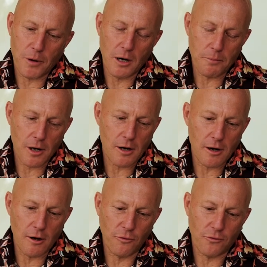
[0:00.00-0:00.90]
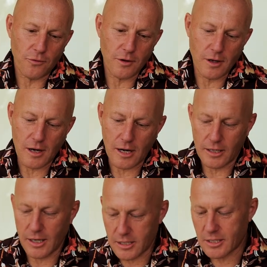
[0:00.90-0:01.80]
part part of I
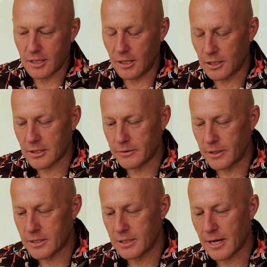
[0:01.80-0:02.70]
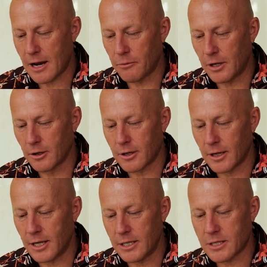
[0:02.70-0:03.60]
guess the issue is is how we look at
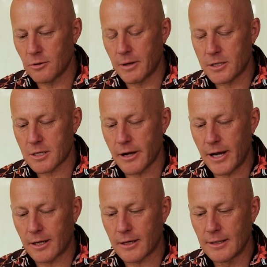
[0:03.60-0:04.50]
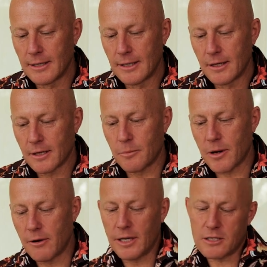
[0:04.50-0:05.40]
it. It's almost like
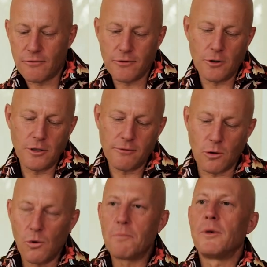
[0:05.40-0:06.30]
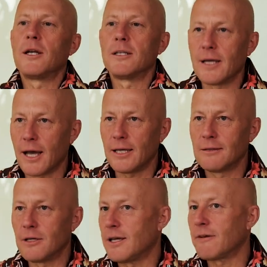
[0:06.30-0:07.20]
comparing it to food. You've got one meal a day
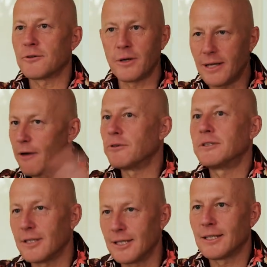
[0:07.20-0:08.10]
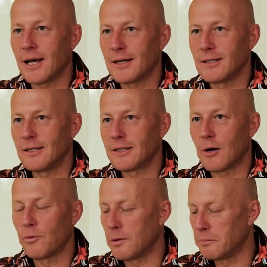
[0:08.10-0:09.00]
where you have to eat everything in that in
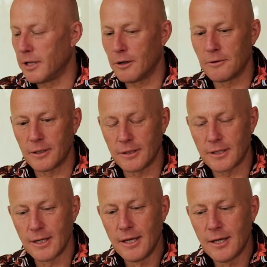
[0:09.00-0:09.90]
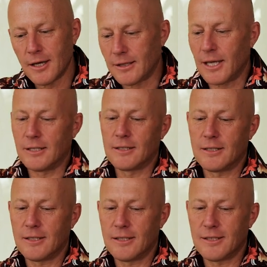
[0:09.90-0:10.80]
that one meal, and and
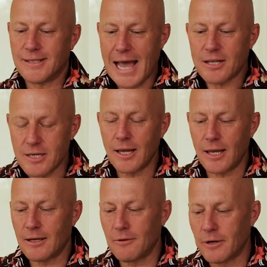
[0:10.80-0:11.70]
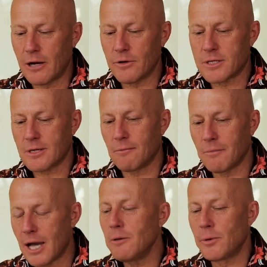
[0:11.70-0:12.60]
then that's it. Whereas
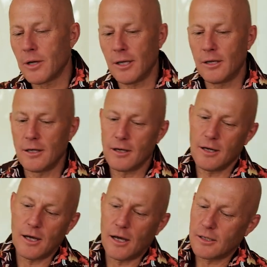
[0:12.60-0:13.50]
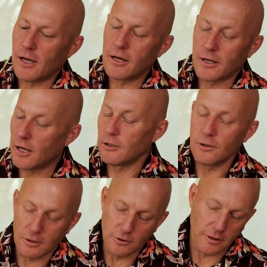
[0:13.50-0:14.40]
maybe, uh, and I don't,
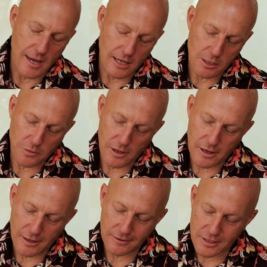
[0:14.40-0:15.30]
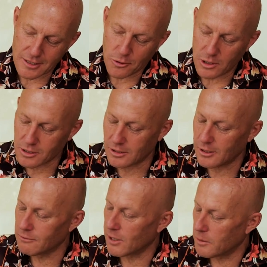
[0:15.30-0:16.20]
you're you're the expert, and it's the question to
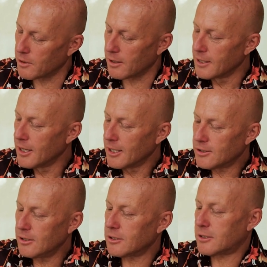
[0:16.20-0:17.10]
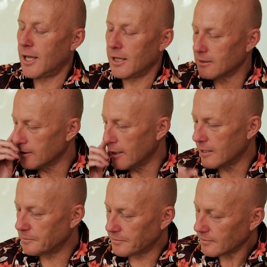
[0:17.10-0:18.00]
you really. But do you think
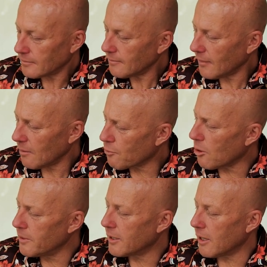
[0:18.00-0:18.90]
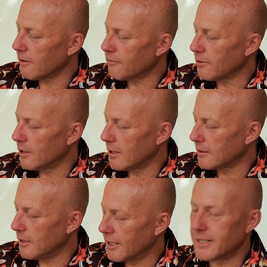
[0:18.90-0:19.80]
that probably going for
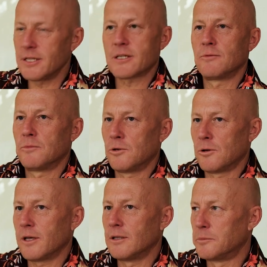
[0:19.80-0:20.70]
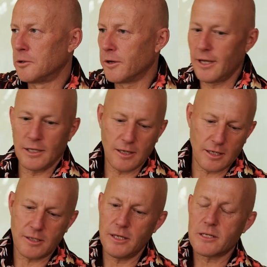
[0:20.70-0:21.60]
a, a, decent walk in the morning and
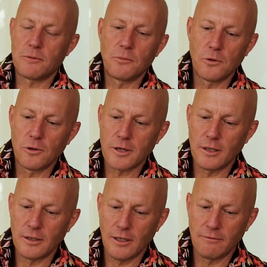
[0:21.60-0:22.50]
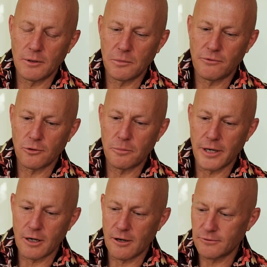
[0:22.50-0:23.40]
a decent walk in the evening before
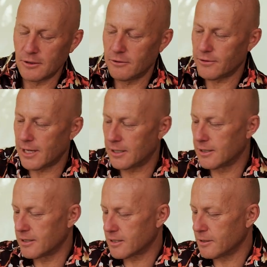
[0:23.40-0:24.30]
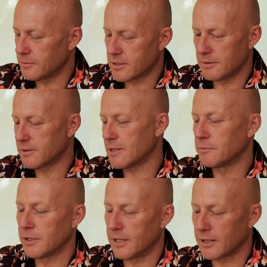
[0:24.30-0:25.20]
bed after you've had some, some,
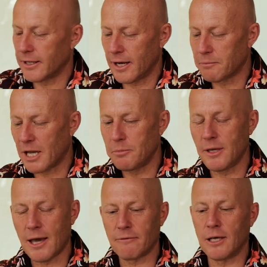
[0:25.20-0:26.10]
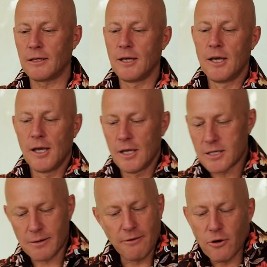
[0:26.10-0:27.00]
something, and then maybe having
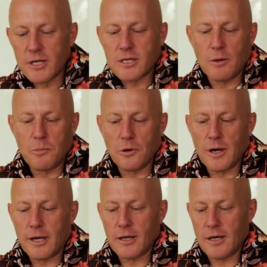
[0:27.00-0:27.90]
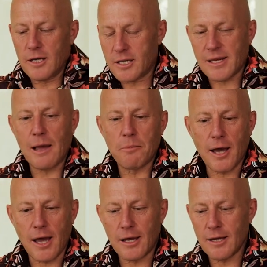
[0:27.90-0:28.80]
something very simple like a, a
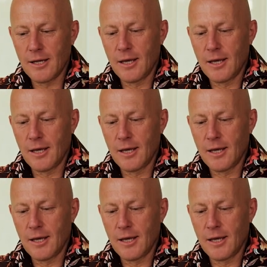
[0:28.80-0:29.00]
sandbag